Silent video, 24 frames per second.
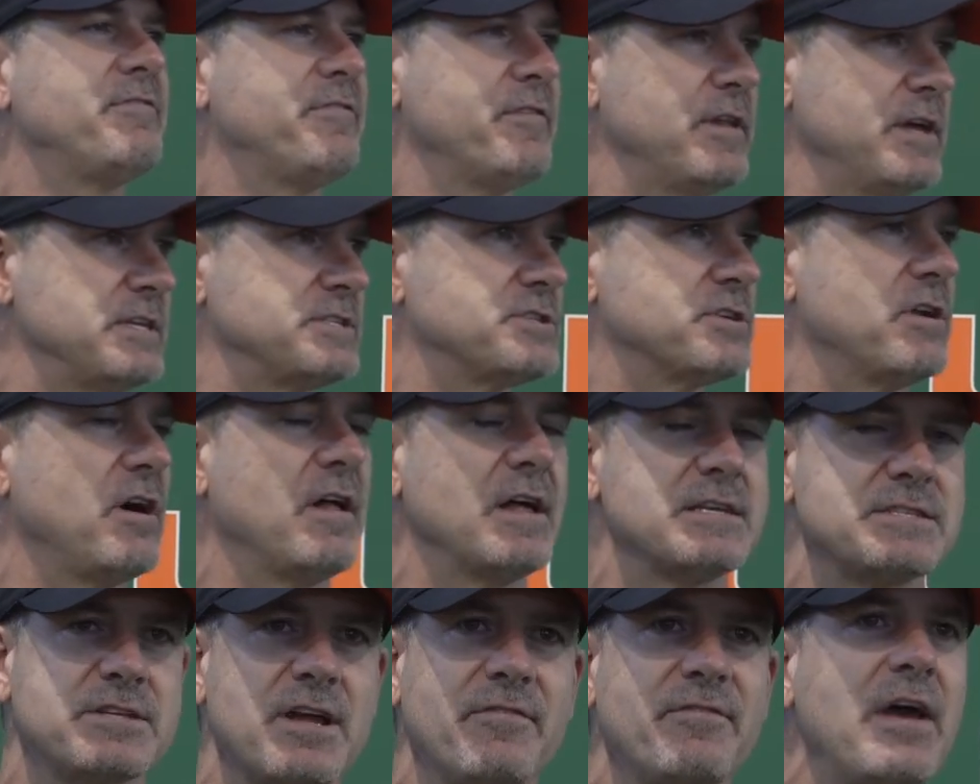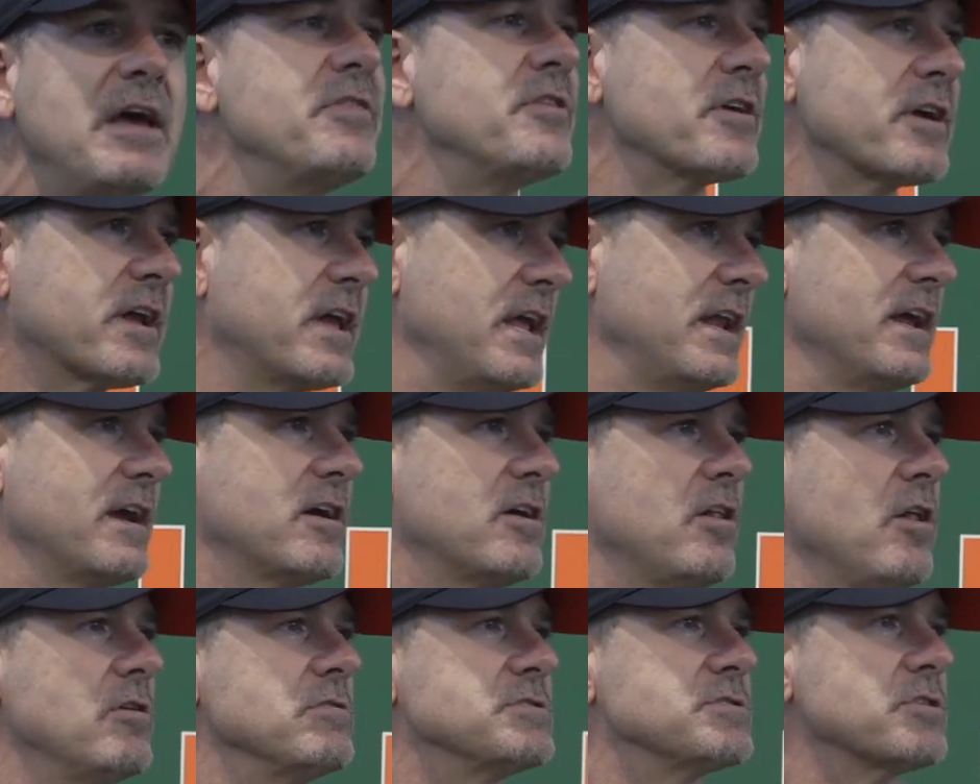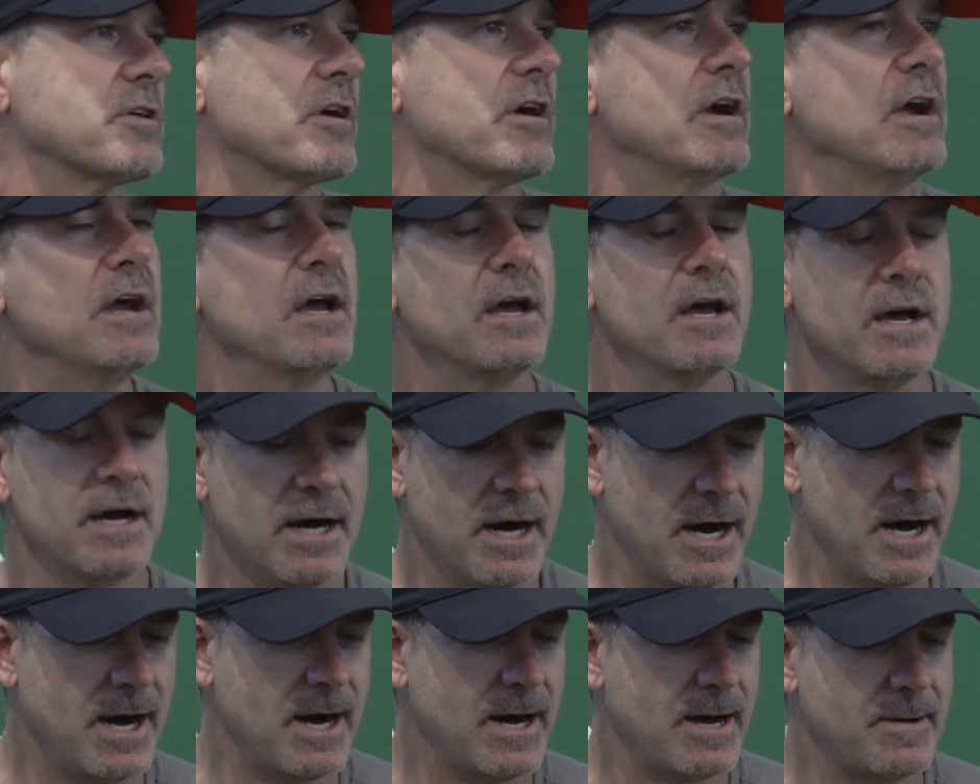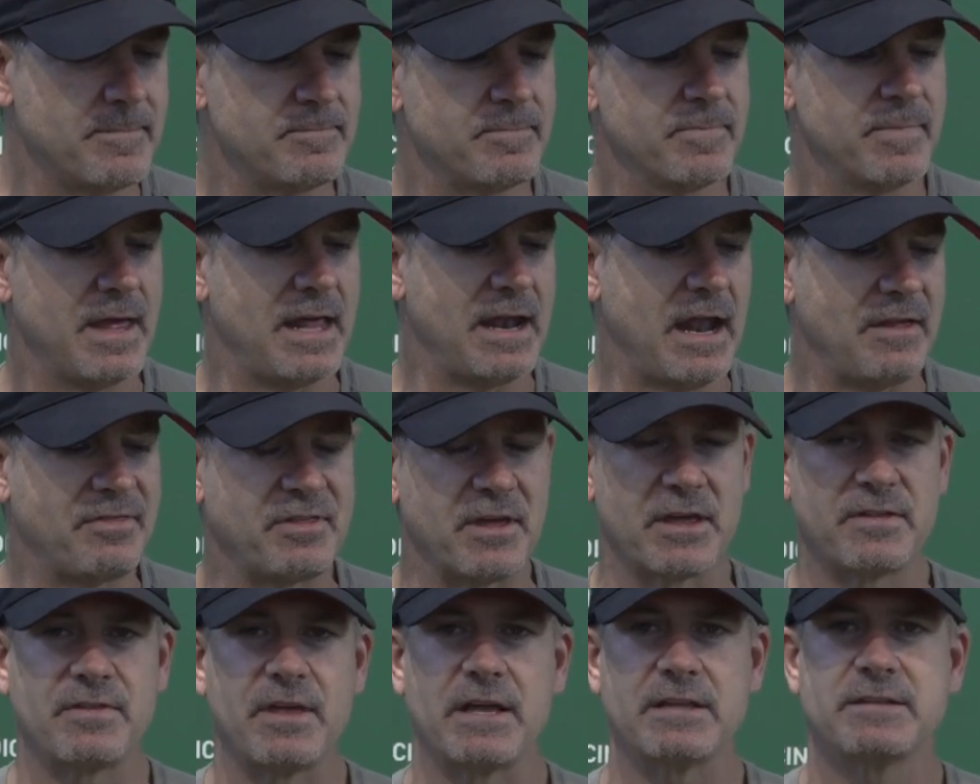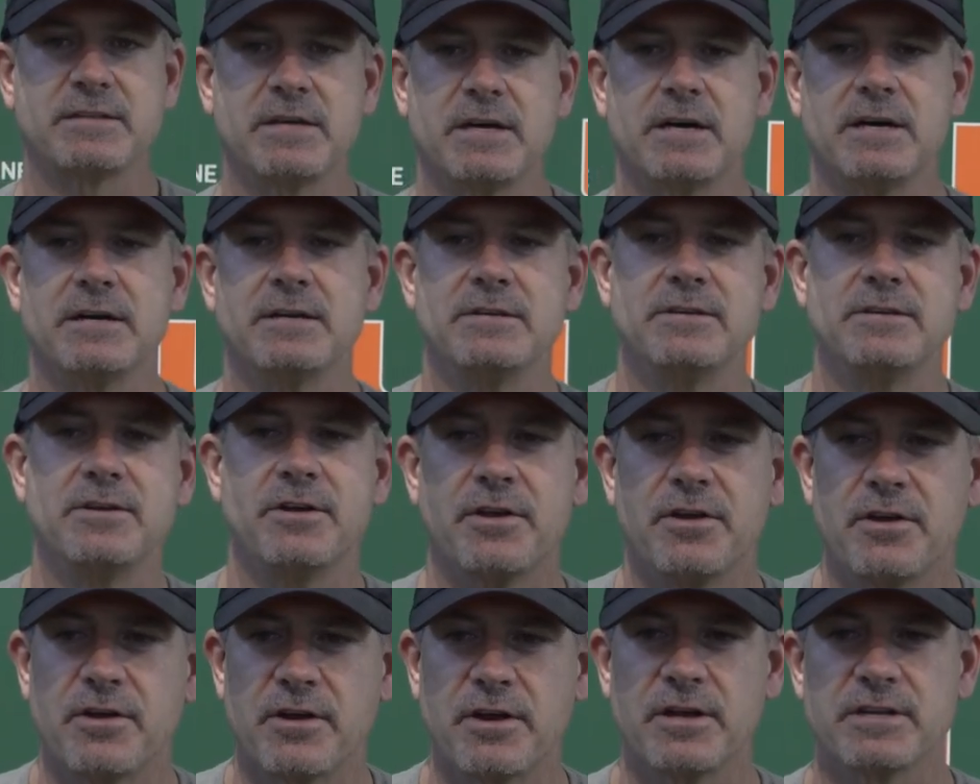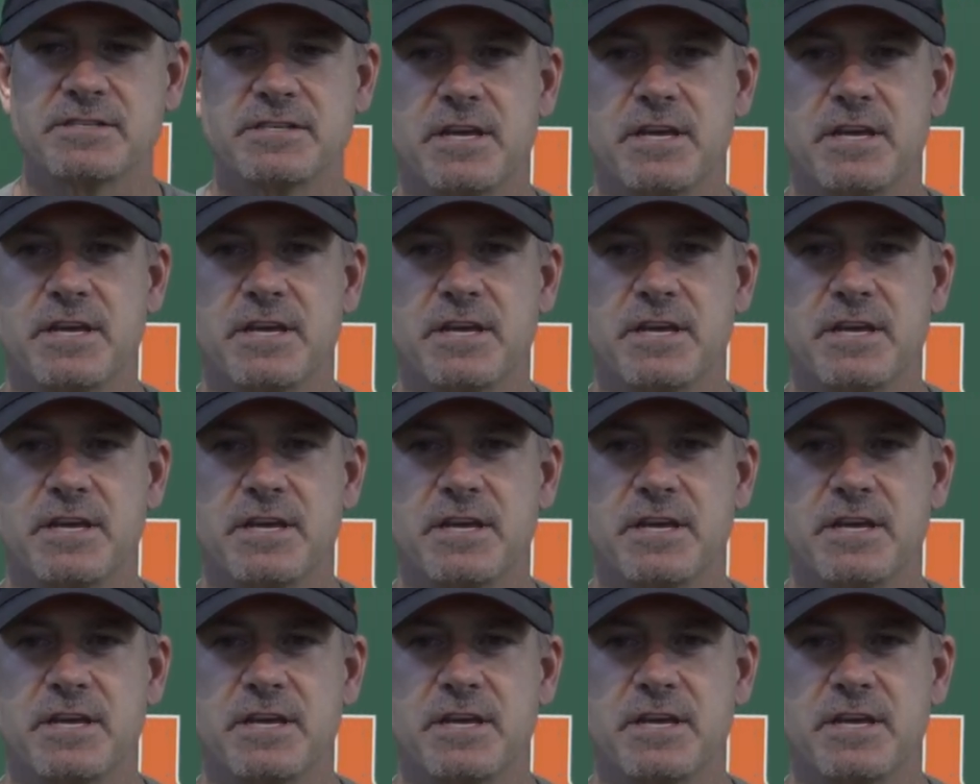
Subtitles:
flinch and all that stuff. And they're getting closer. And I think that you're going to